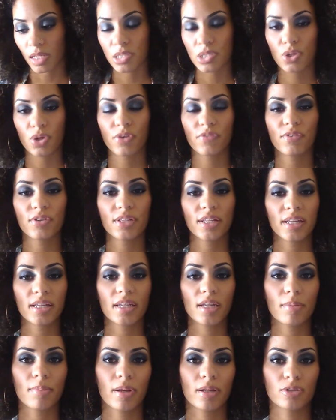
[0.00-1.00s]
So if you're
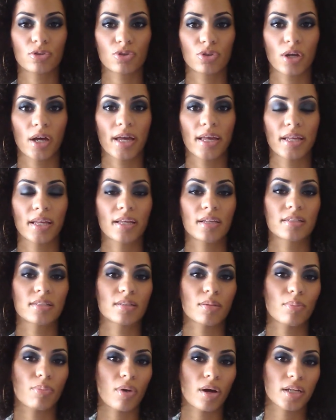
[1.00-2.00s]
thinking about trying
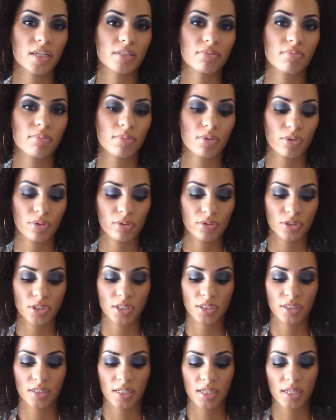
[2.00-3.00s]
some products from Curl
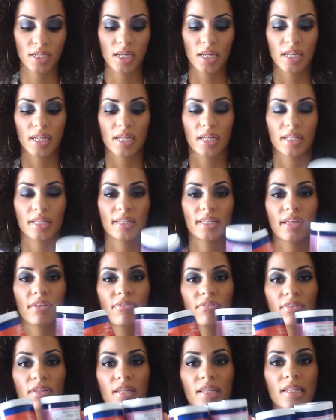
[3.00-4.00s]
Junkie,
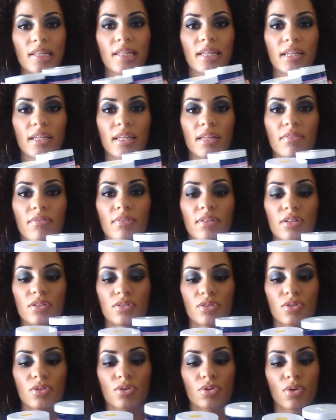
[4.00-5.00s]
definitely give
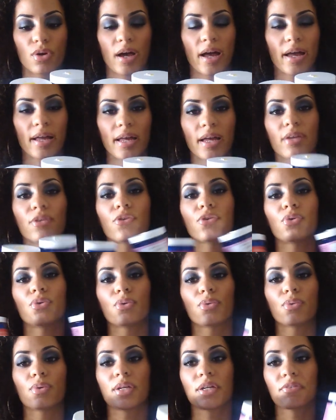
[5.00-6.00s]
these a try. I
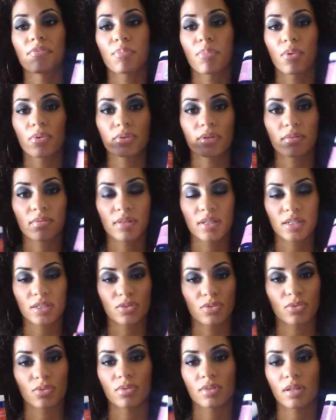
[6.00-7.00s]
do give both of these
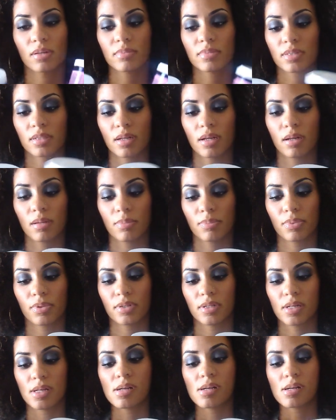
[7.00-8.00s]
2 thumbs up.
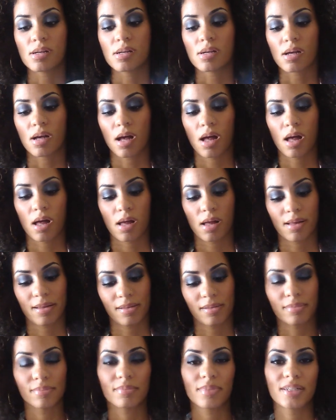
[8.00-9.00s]

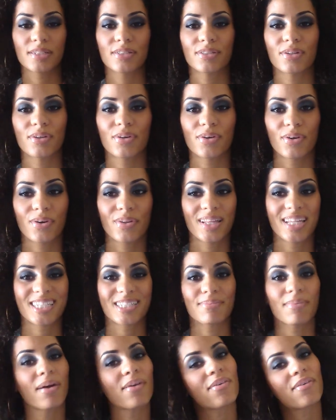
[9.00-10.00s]
So
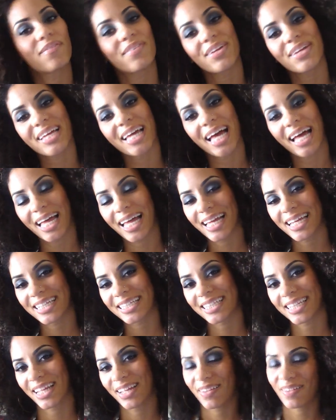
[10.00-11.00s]
that's my review,
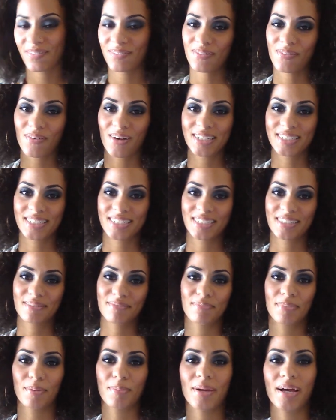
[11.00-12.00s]
guys. Thank you for
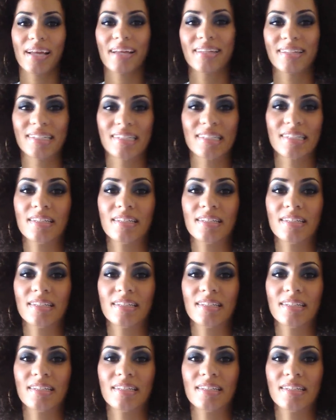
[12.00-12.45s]
watching. Bye-bye.